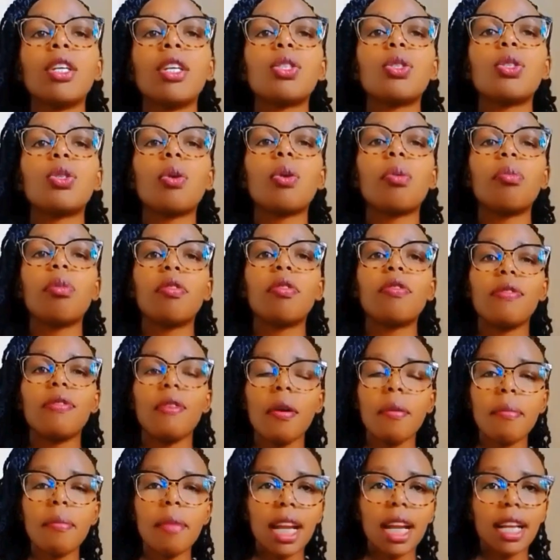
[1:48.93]
So
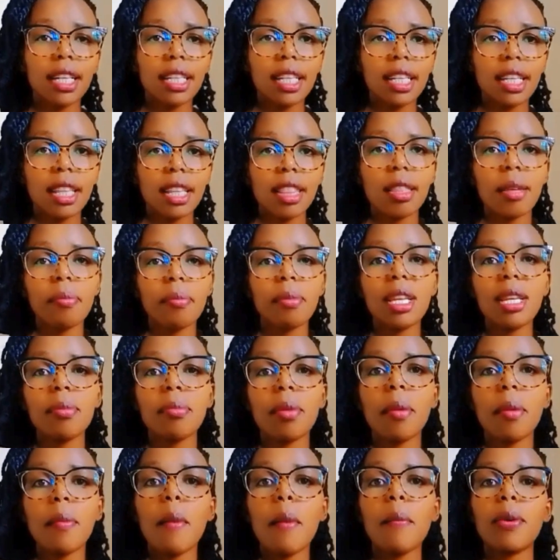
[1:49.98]
before Mali, the
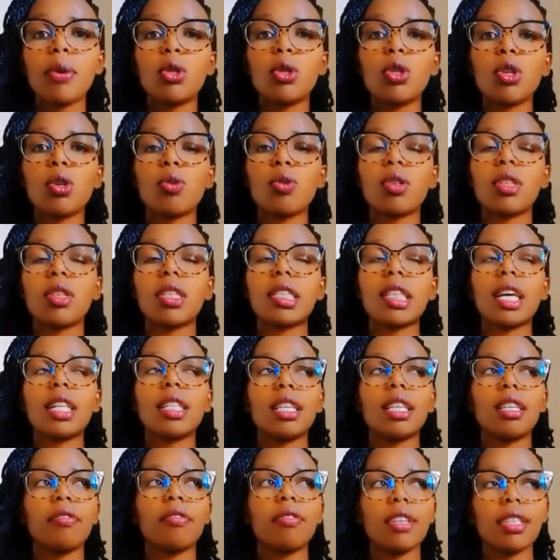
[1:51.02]
minimum amount you could
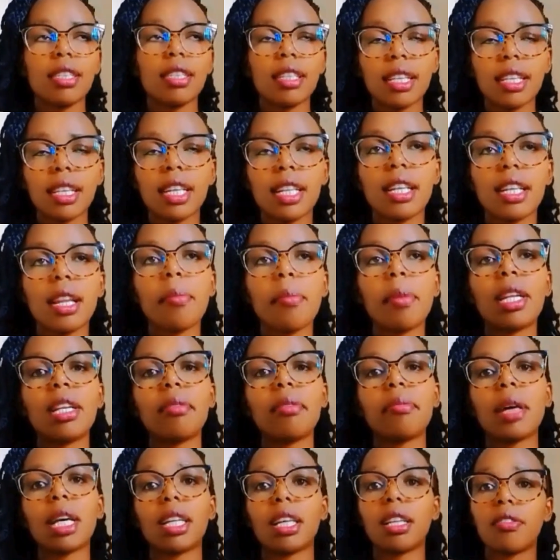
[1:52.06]
start investing in a money
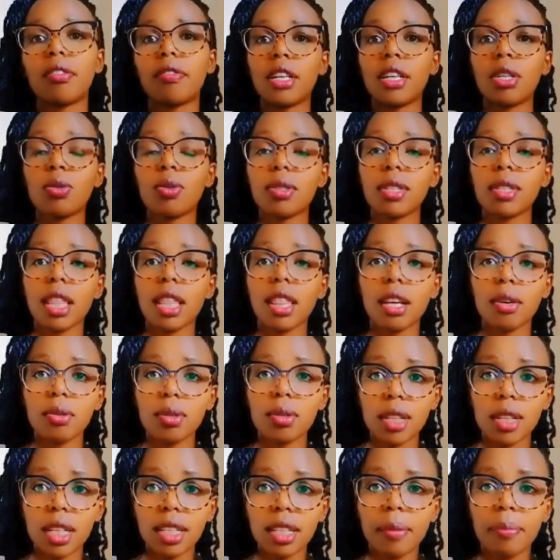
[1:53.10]
market fund was
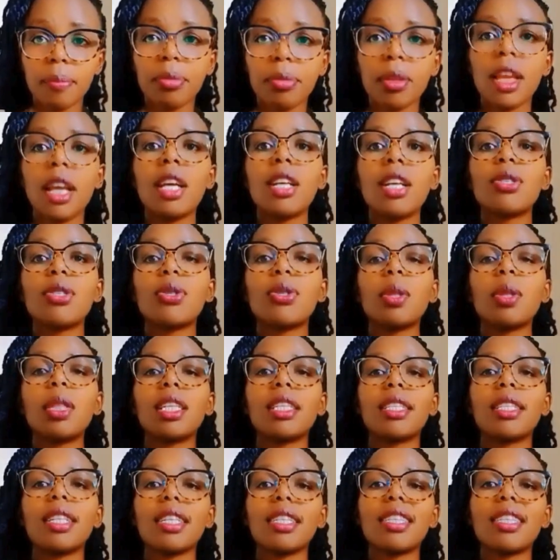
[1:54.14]
1,000. So they
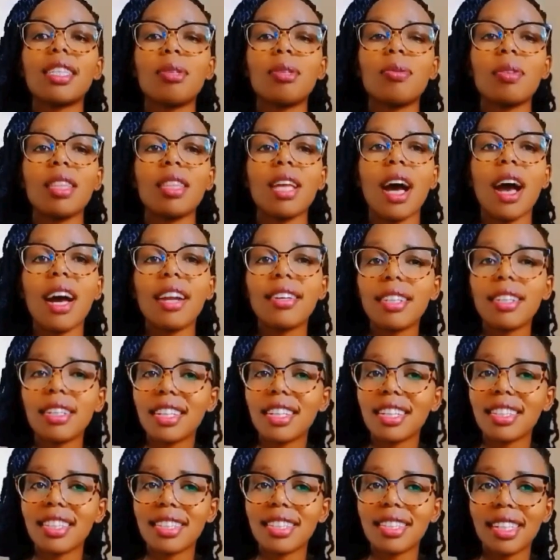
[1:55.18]
tested with 100
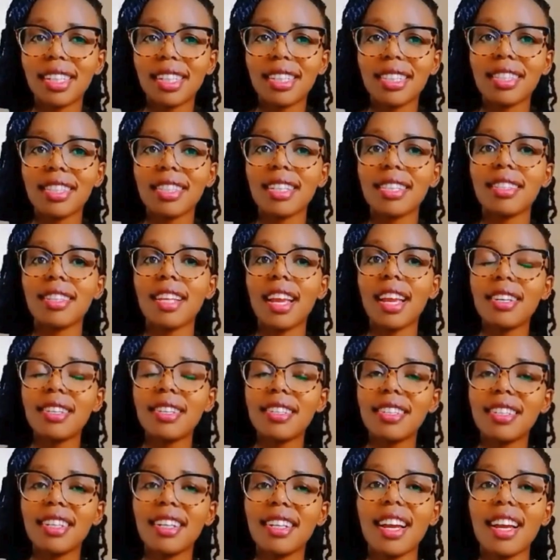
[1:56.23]
Kenya shillings as
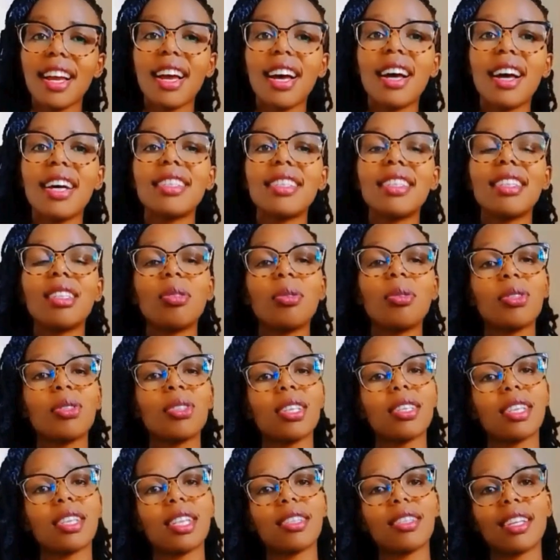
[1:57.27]
entry, and it was
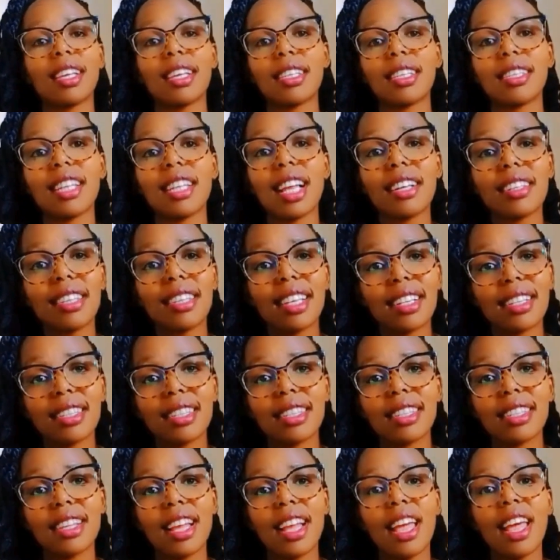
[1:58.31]
a success.
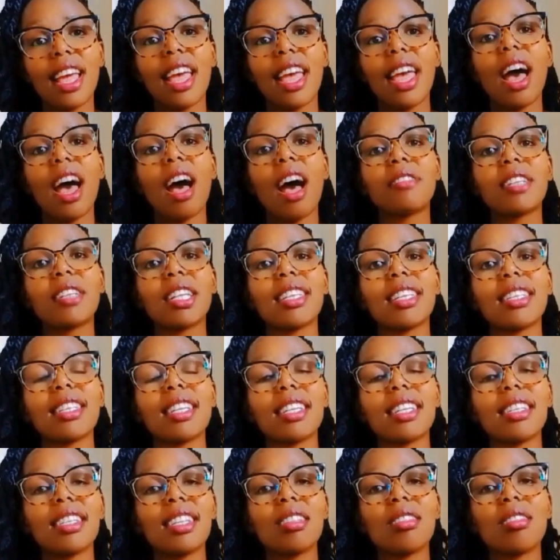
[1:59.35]
After the
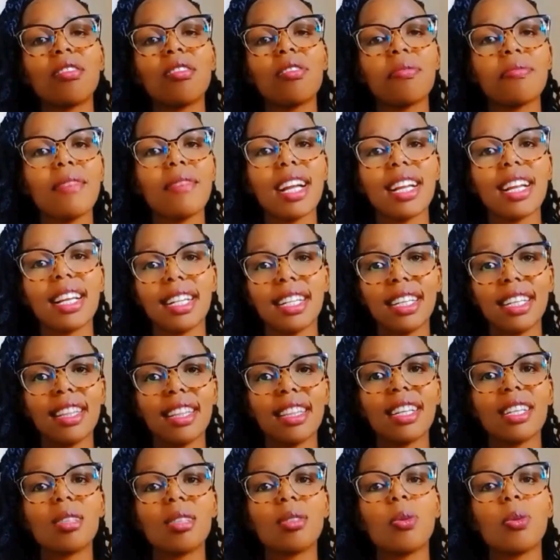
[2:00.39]
success of Mali,
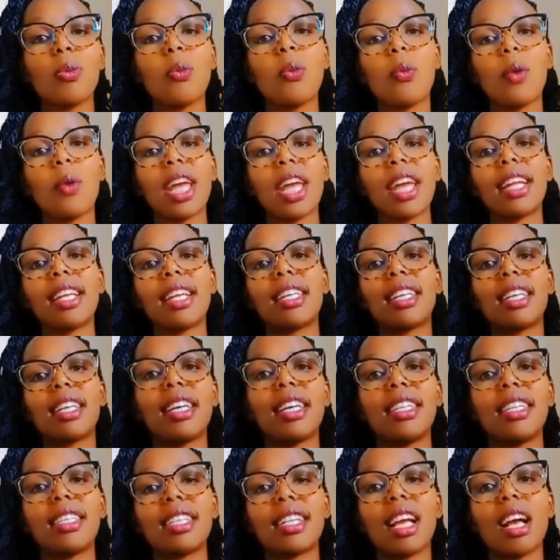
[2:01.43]
that's when
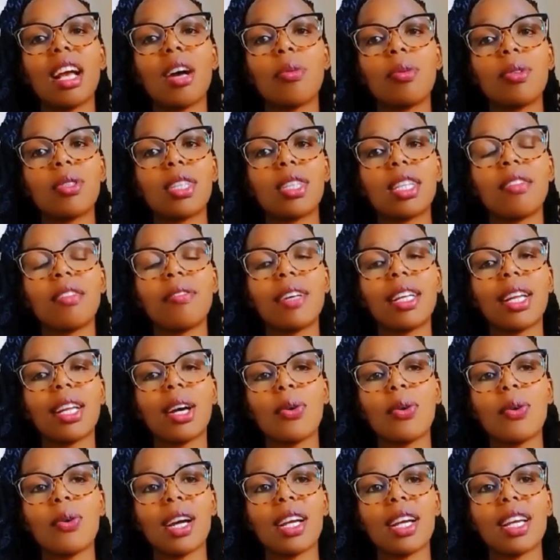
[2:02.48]
Etica was given
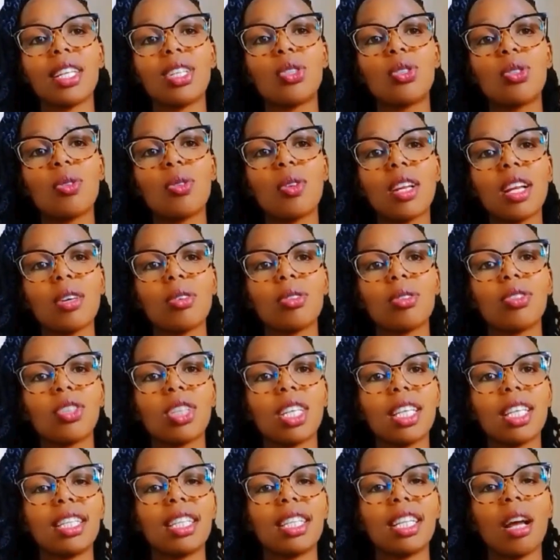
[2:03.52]
a go-ahead to launch
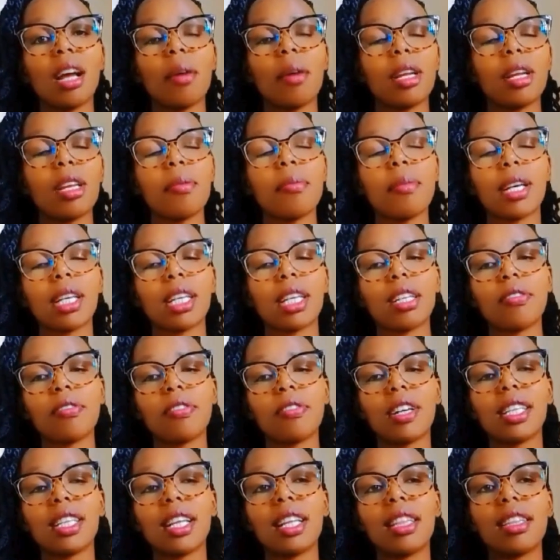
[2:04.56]
Etica Money Market
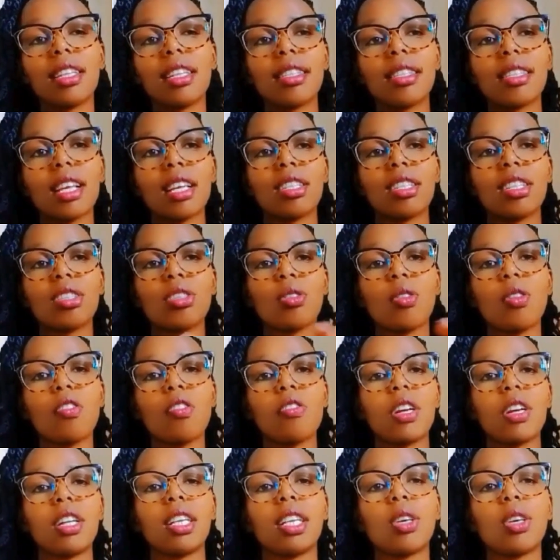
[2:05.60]
Fund, and they started
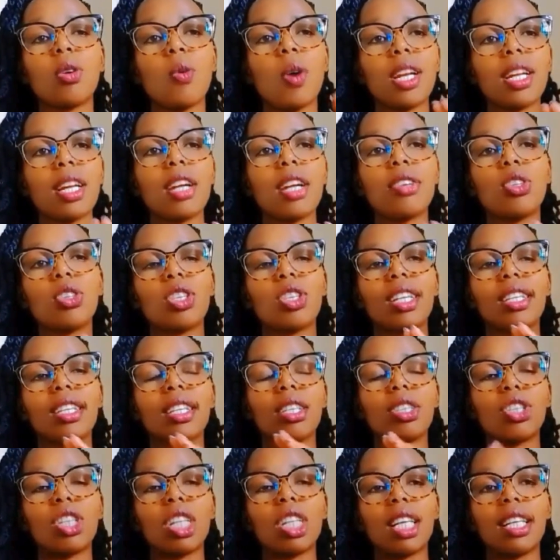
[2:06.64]
offering 100
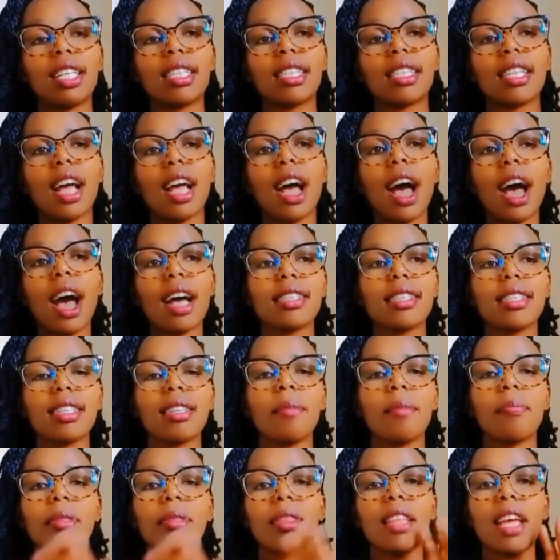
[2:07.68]
Kenya shillings as
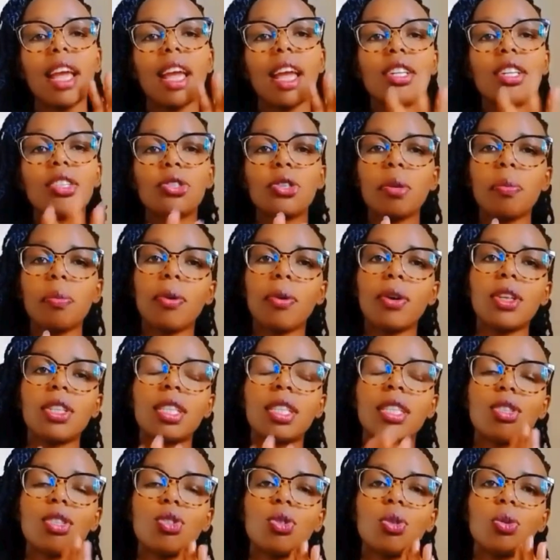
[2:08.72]
the entry
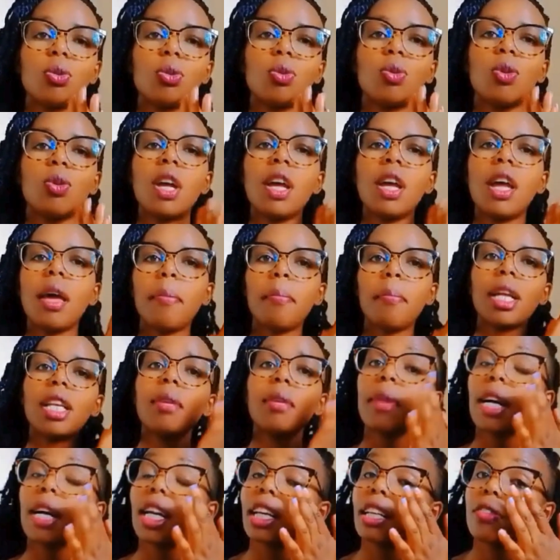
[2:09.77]
point to money
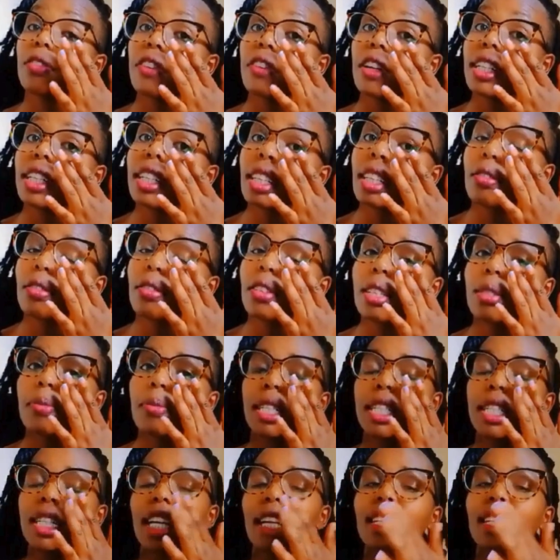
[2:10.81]
market fund investment.